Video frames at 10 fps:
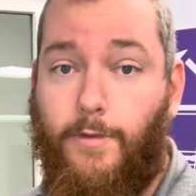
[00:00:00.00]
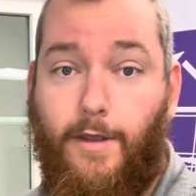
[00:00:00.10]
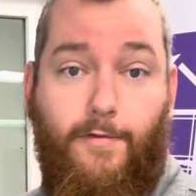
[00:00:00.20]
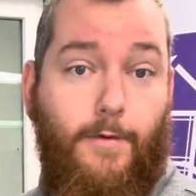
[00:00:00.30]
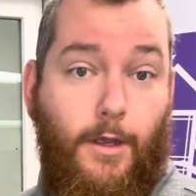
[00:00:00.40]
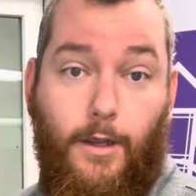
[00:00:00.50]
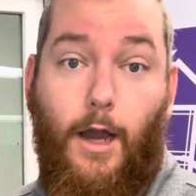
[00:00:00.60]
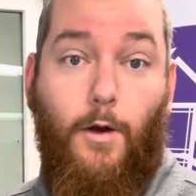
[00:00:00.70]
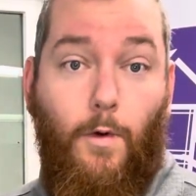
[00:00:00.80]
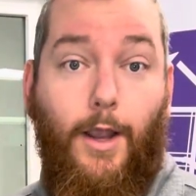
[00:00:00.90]
They've
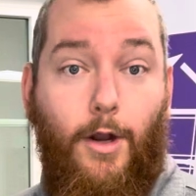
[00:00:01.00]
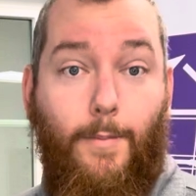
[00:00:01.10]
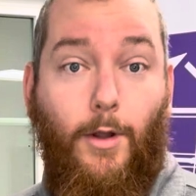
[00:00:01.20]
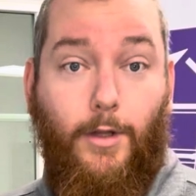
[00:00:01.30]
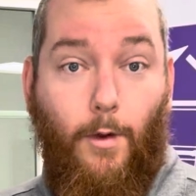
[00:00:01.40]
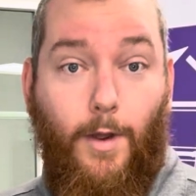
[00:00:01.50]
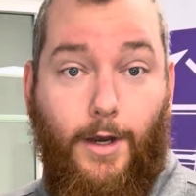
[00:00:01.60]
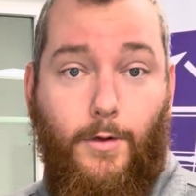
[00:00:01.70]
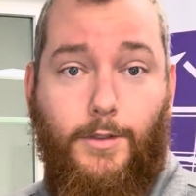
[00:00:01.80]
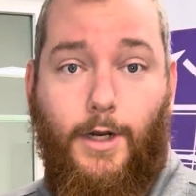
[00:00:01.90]
gotten quite good at building
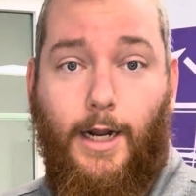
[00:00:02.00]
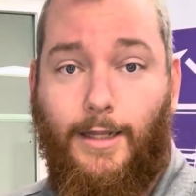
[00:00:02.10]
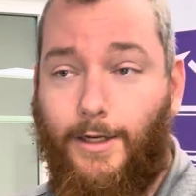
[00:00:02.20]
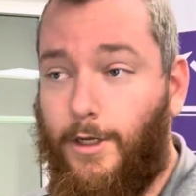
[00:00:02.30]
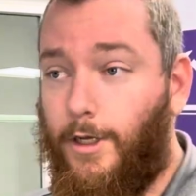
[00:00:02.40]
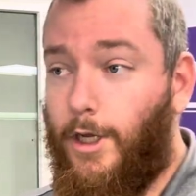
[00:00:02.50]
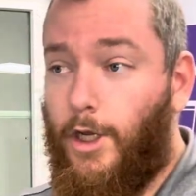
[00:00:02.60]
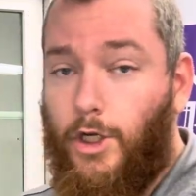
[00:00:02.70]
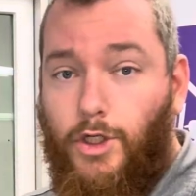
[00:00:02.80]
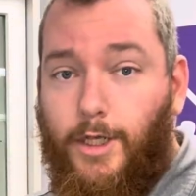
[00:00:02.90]
windows, and I'd like to
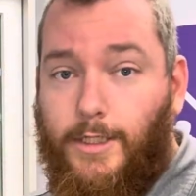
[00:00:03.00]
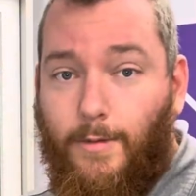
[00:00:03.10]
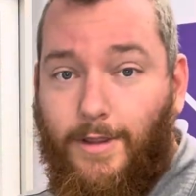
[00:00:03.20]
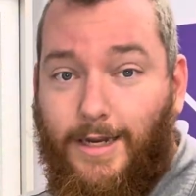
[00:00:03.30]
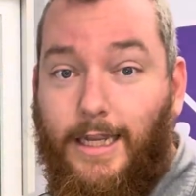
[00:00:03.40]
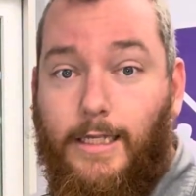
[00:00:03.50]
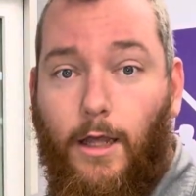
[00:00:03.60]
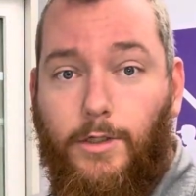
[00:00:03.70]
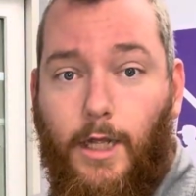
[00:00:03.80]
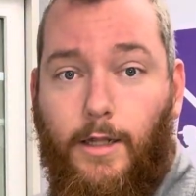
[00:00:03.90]
show you some of the
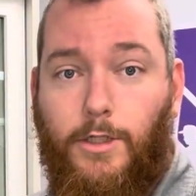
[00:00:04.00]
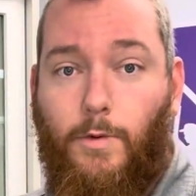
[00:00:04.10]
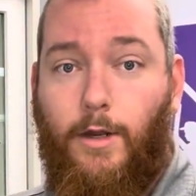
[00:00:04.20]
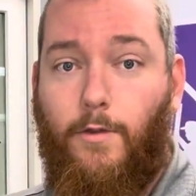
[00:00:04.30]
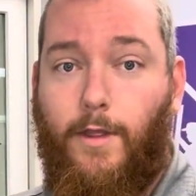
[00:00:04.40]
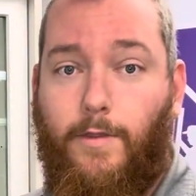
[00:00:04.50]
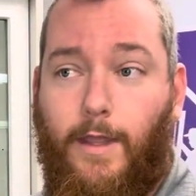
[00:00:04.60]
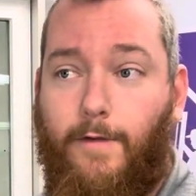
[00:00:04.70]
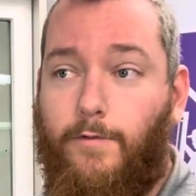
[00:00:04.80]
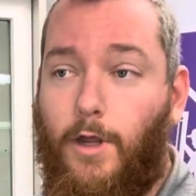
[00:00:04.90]
details on this window that
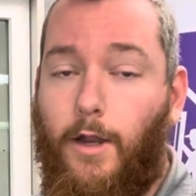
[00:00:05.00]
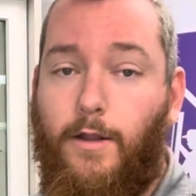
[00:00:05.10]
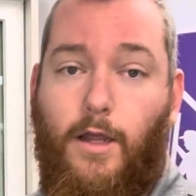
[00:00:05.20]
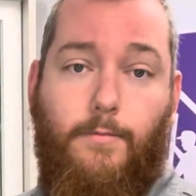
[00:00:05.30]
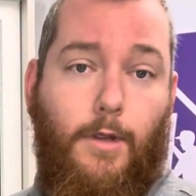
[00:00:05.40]
they've done that